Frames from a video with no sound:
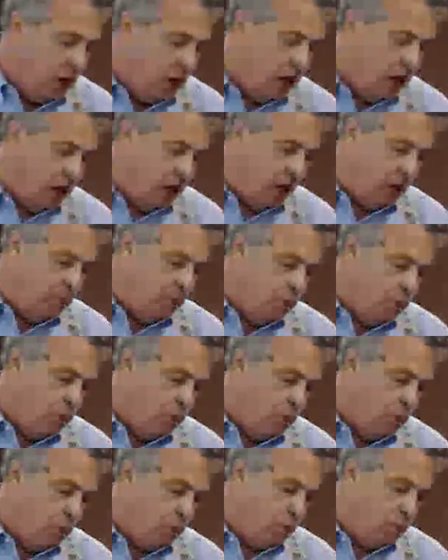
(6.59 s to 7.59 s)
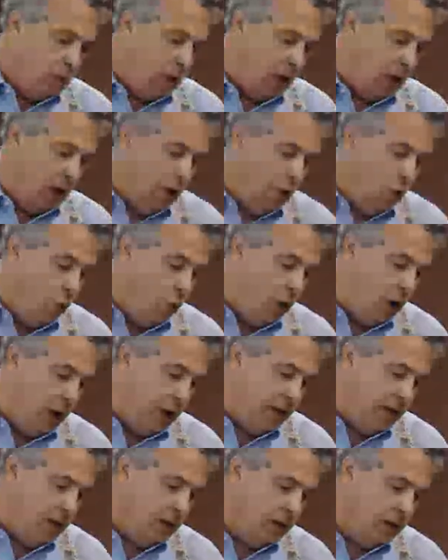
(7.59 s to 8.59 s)
Um, uh,
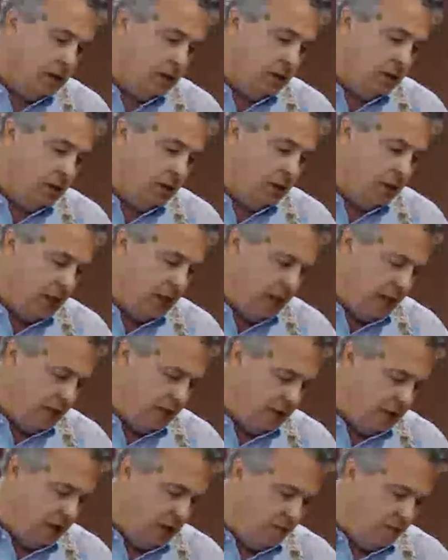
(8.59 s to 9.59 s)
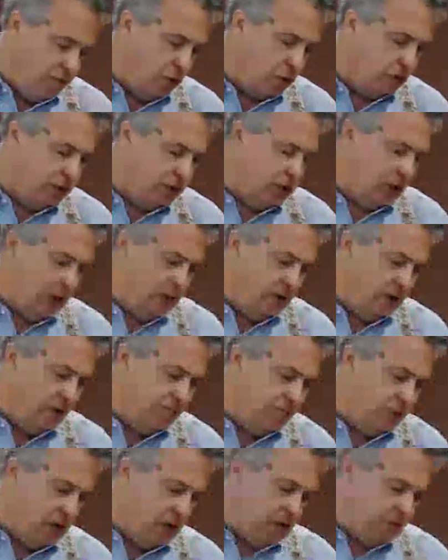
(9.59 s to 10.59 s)
one, in the verse, in the
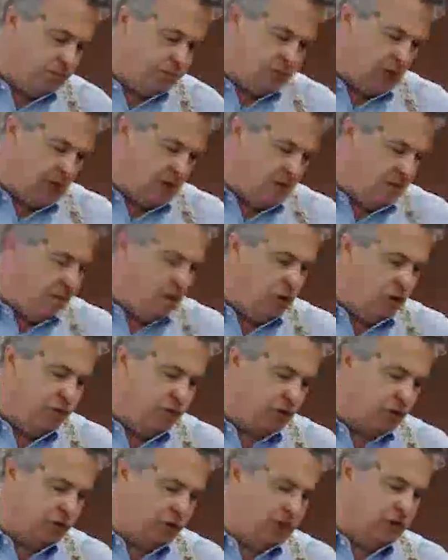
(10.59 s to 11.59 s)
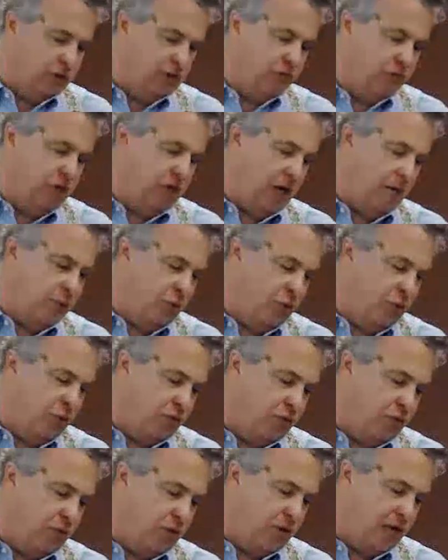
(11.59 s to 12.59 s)
uh, kind of the middle verses of chapter
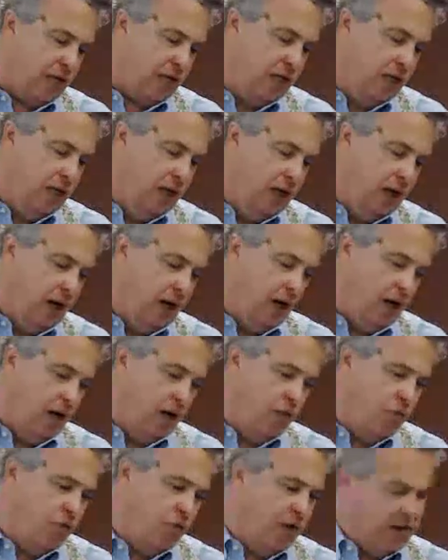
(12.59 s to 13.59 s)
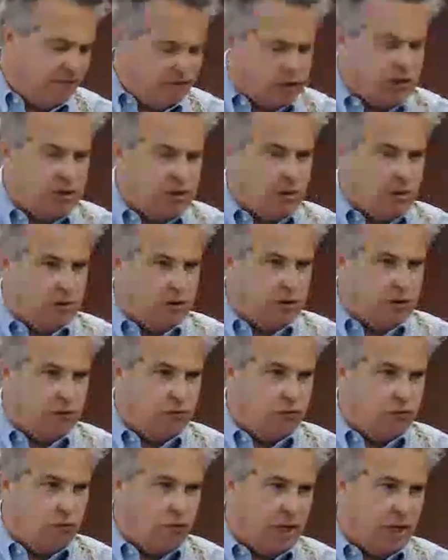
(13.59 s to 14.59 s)
3, uh, we have this series of
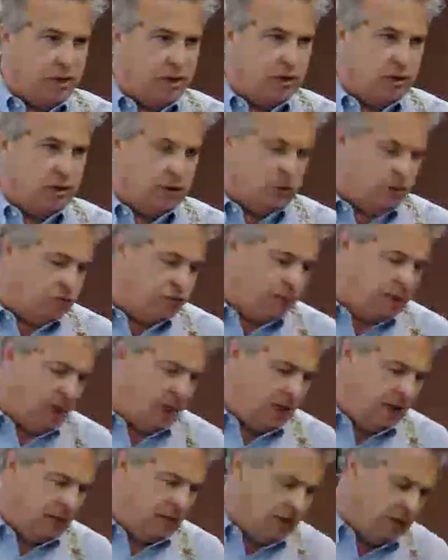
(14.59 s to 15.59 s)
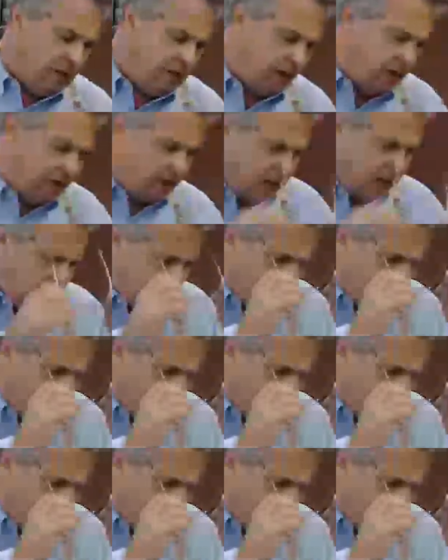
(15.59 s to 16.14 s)
questions from God, and it, it